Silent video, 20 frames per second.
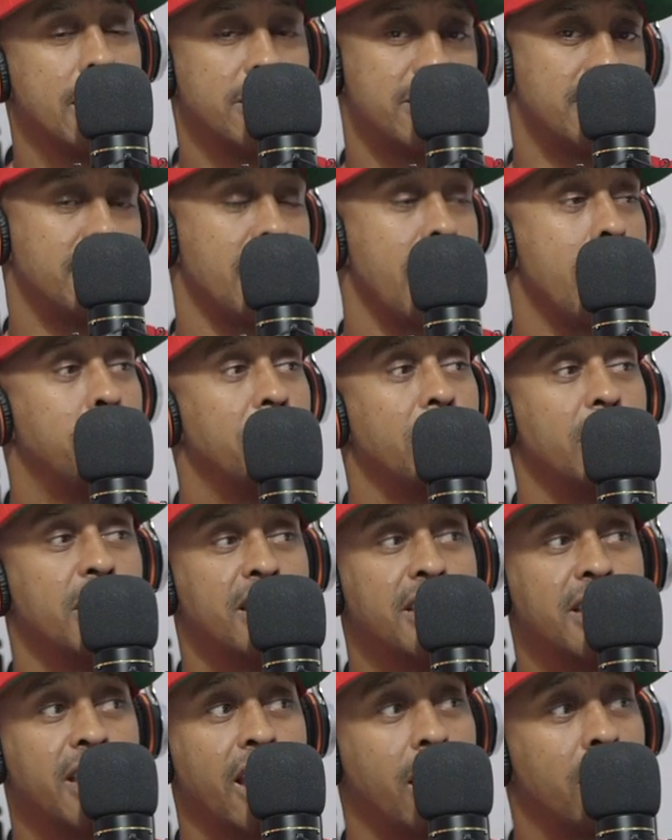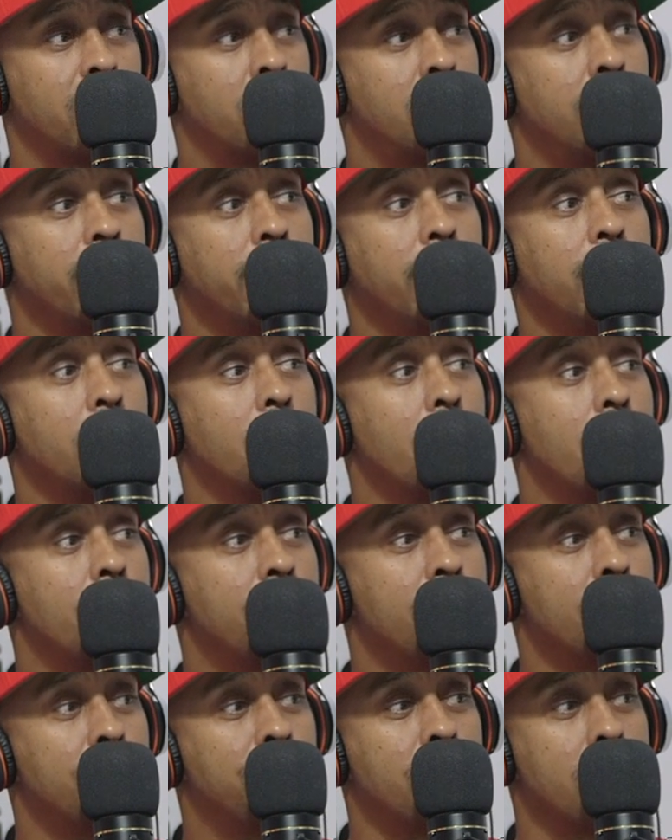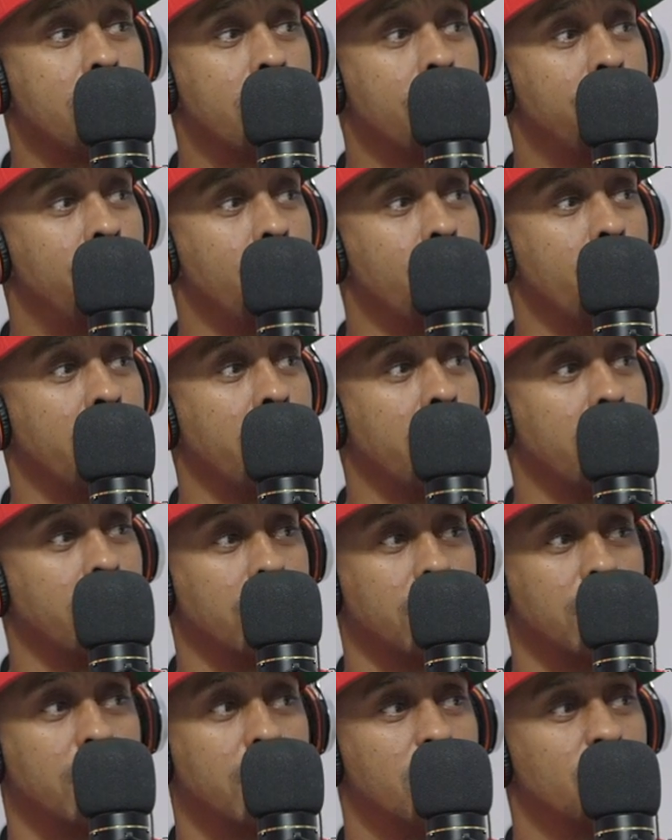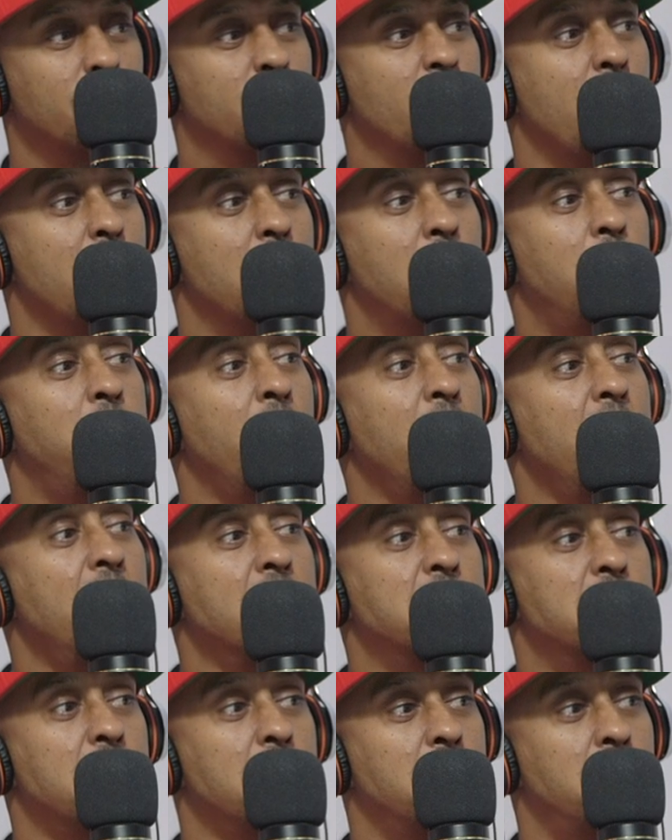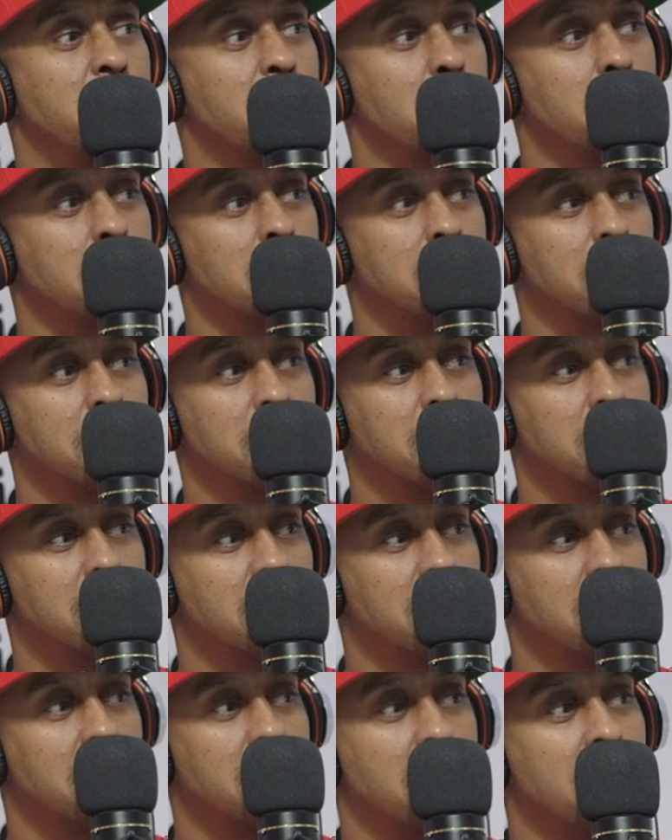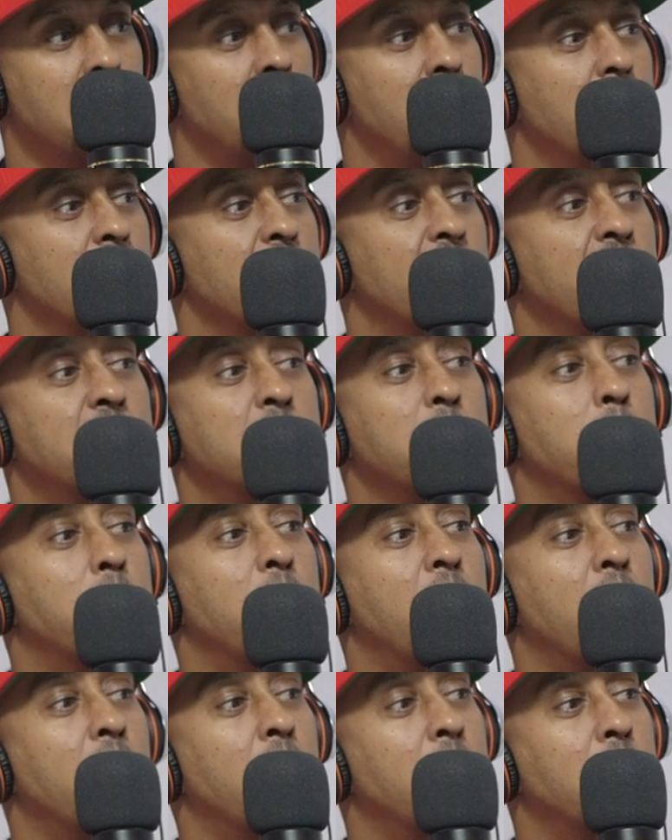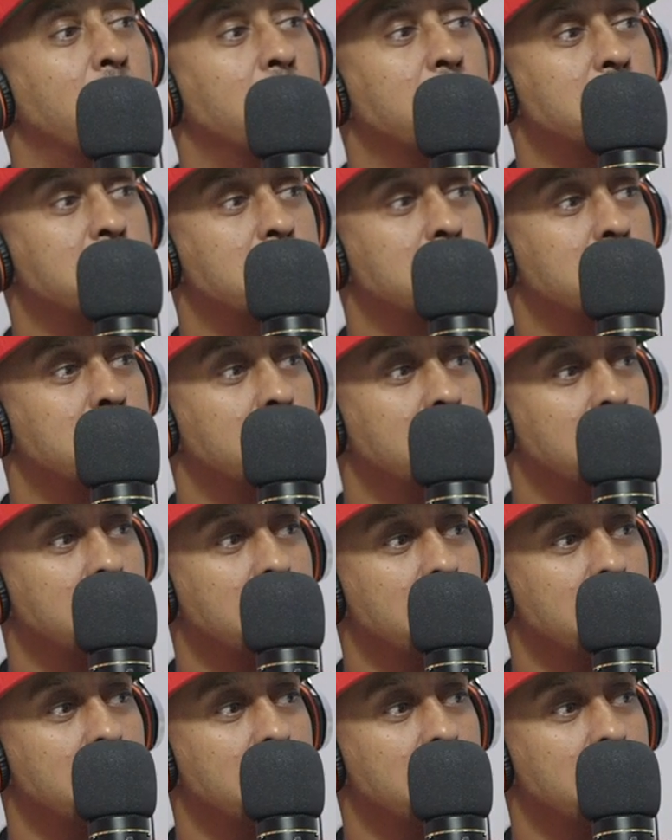I slapped her dick clean off her fucking forehead. Talk crazy to her. Oh, get the balls.